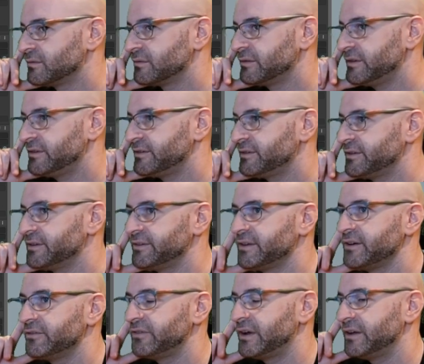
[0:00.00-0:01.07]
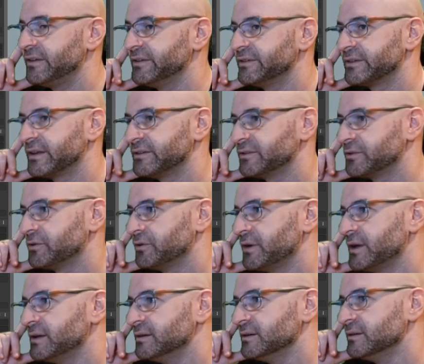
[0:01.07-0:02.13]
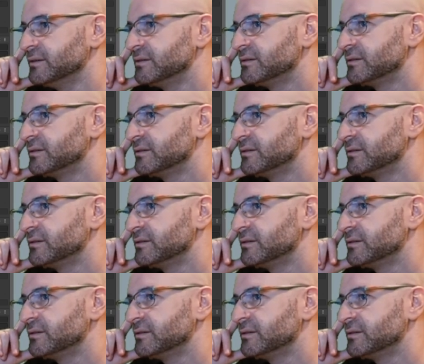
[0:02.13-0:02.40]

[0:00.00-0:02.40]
This is the save file that gets created.